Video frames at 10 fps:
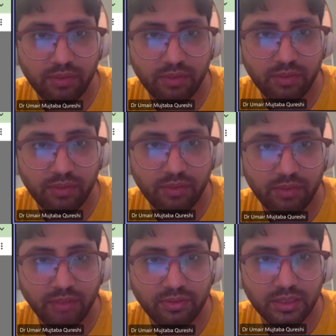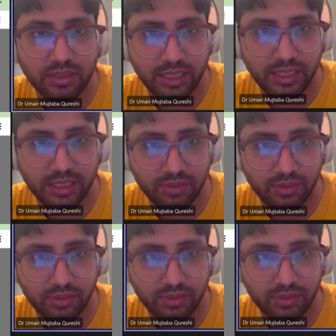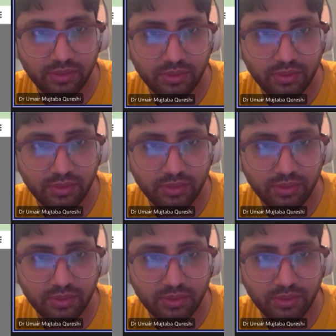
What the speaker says: we have title